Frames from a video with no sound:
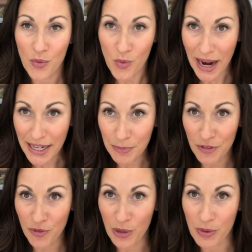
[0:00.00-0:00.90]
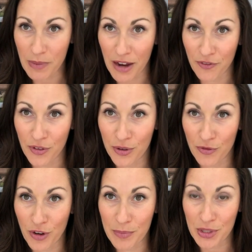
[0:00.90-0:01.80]
right before I went back
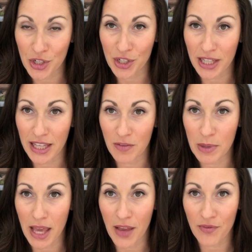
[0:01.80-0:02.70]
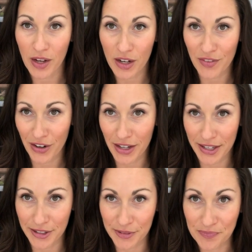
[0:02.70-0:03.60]
from maternity leave, became very, very
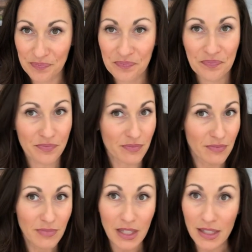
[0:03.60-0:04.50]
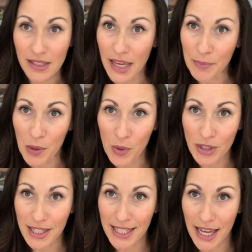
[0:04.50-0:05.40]
ill. Sent my world
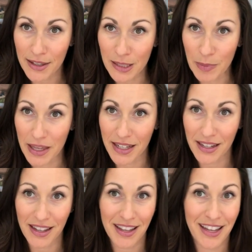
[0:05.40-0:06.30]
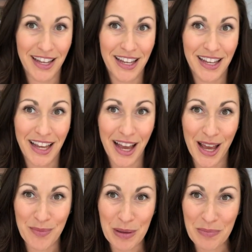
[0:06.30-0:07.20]
in a tailspin,
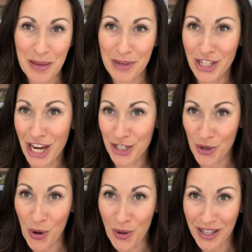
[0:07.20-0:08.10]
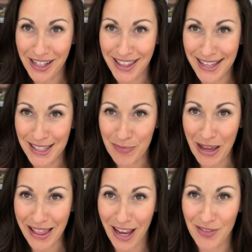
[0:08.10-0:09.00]
made me change a whole lot of things in my
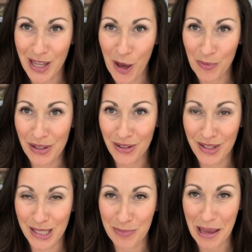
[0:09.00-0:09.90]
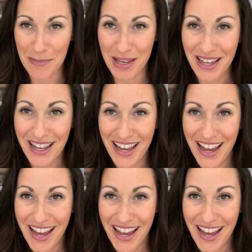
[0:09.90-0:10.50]
life to help heal this baby.